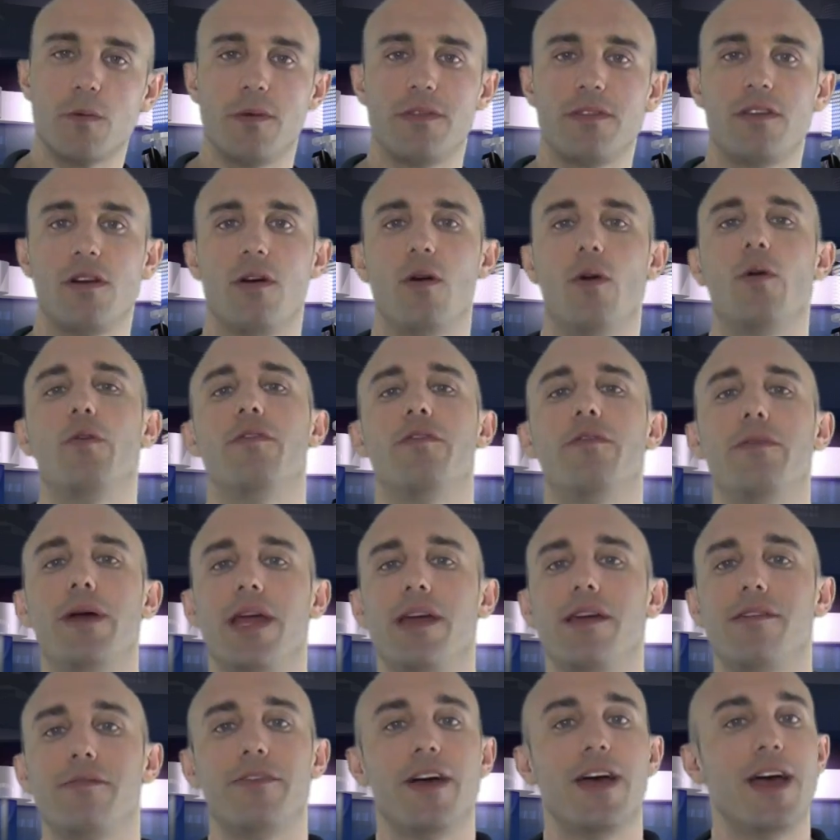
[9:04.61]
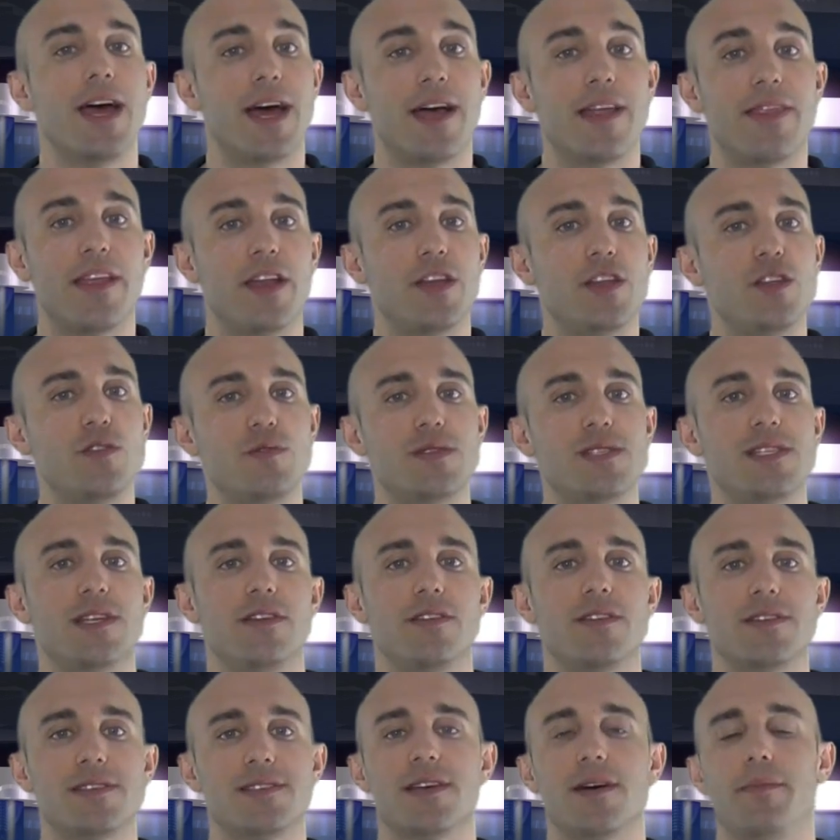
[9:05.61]
with your own wave, and then using
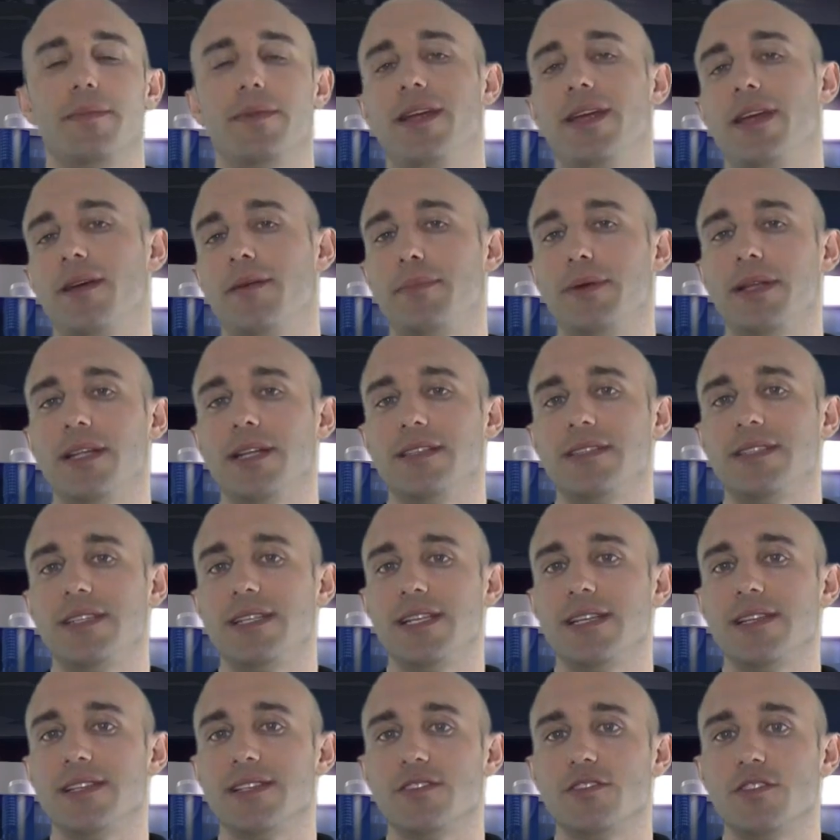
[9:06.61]
your summoning abilities